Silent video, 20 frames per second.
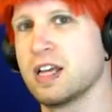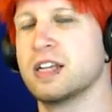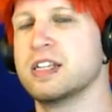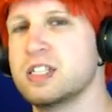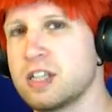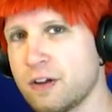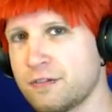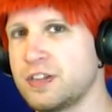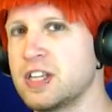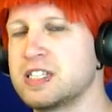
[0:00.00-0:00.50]
like
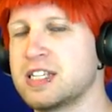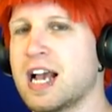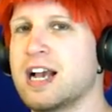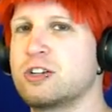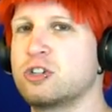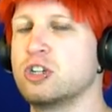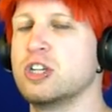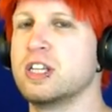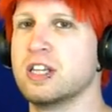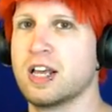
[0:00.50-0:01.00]
stuff that's
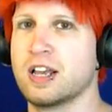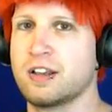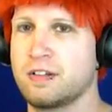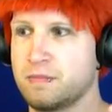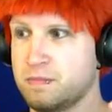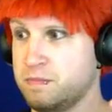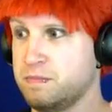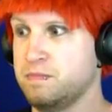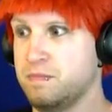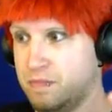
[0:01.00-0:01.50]
actually like
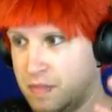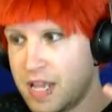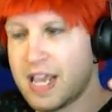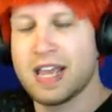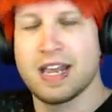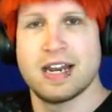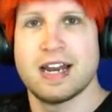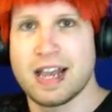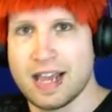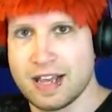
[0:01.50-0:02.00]

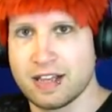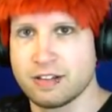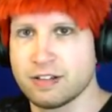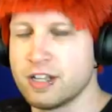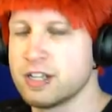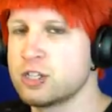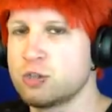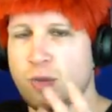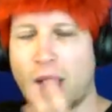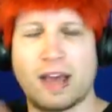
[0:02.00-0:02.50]
in
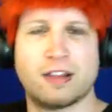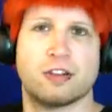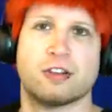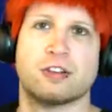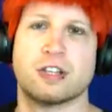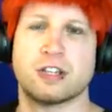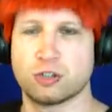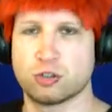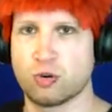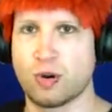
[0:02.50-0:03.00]
English rather
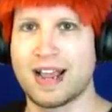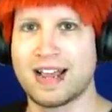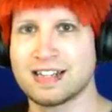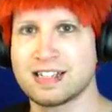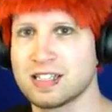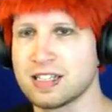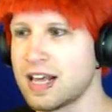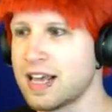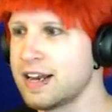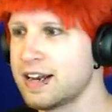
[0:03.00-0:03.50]
than
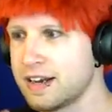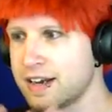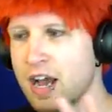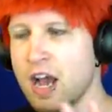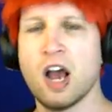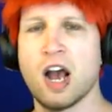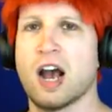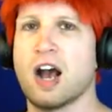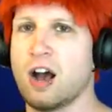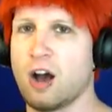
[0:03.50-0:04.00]
translated. Uh,
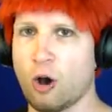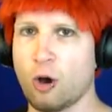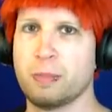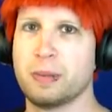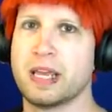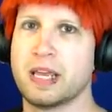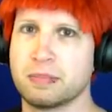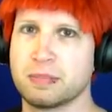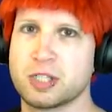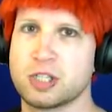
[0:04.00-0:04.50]
I'll
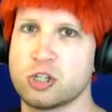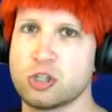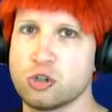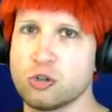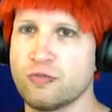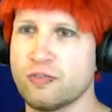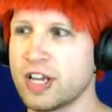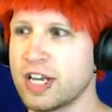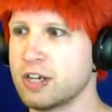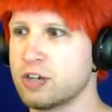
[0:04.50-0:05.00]
be able to
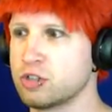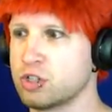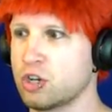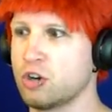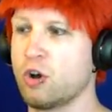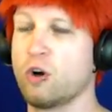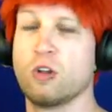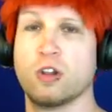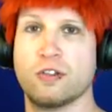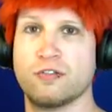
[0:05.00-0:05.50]
do videos
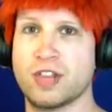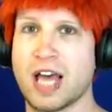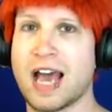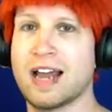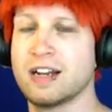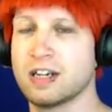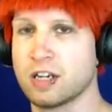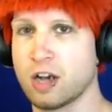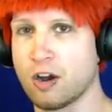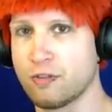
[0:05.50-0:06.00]
on all of
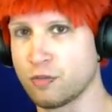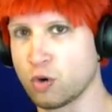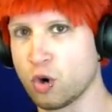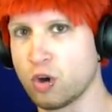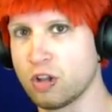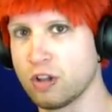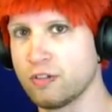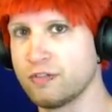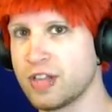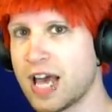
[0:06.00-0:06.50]
that and cover
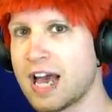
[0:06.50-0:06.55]
all of